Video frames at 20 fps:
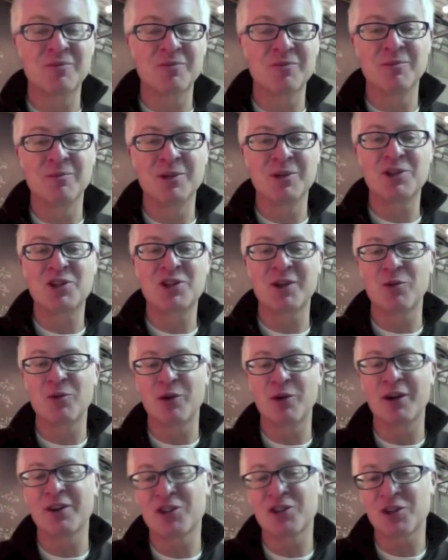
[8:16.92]
me saying
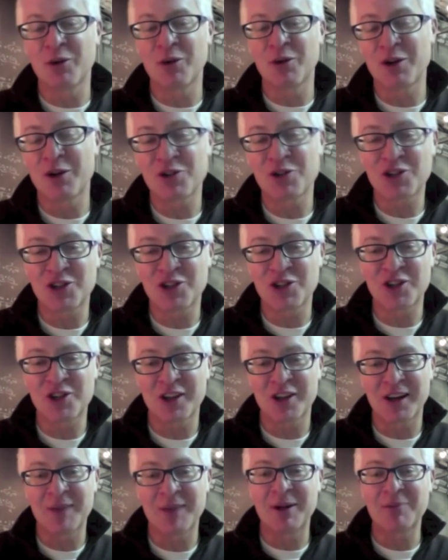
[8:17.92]
what someone else has
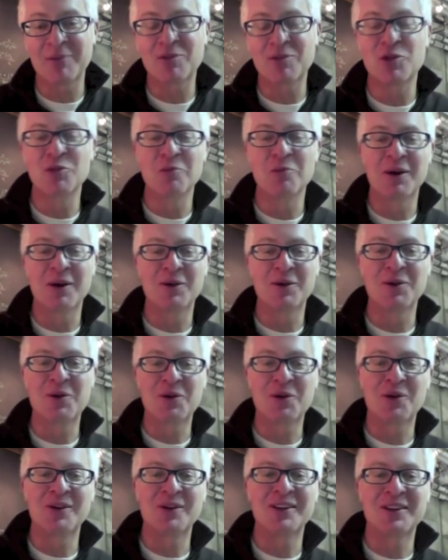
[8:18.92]
said. I'm not tooting my own
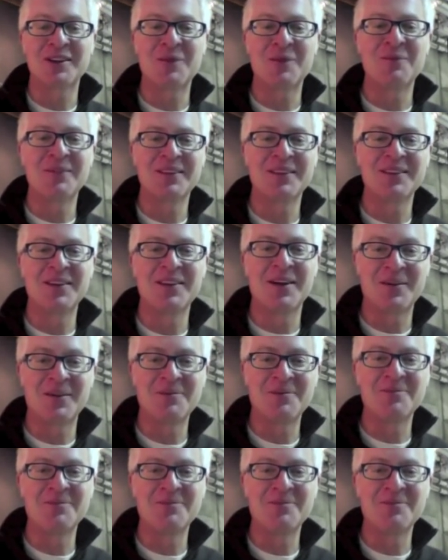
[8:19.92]
horn. Yeah.